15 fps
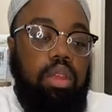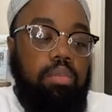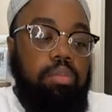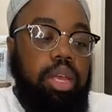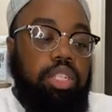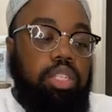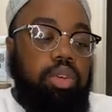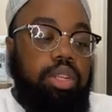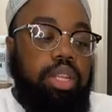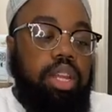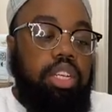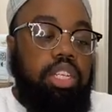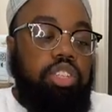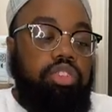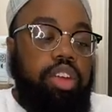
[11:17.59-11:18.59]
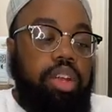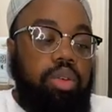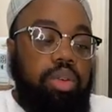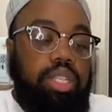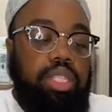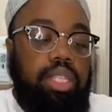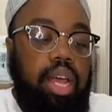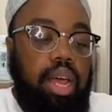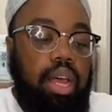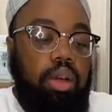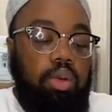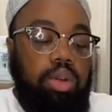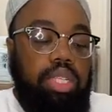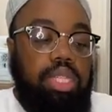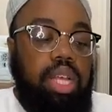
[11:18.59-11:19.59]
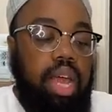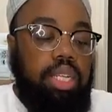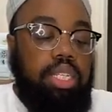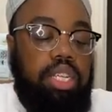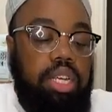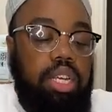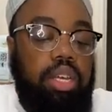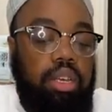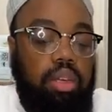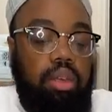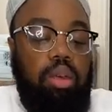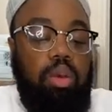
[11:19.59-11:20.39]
Make sure that it's straight on the sock on the sock jig.